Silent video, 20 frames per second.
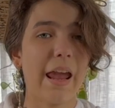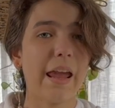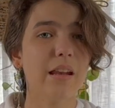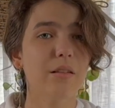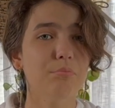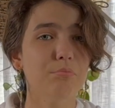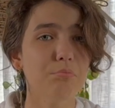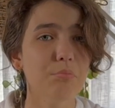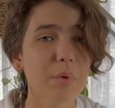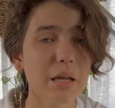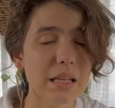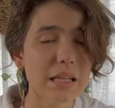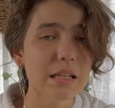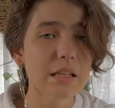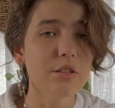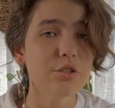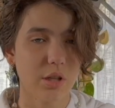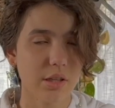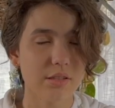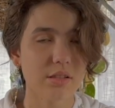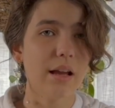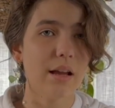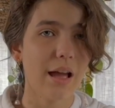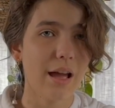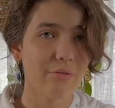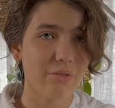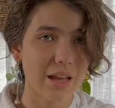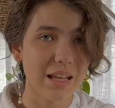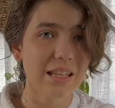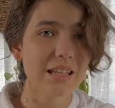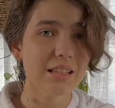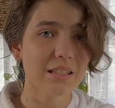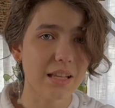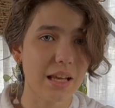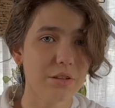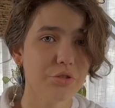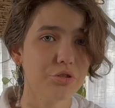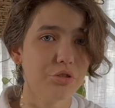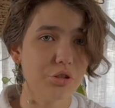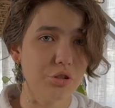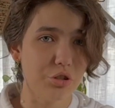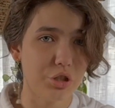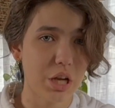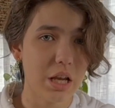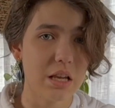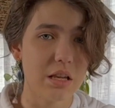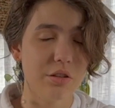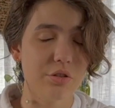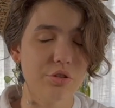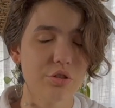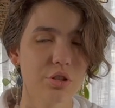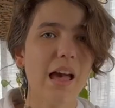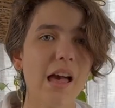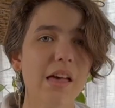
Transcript: admitting she doesn't have any intention to change,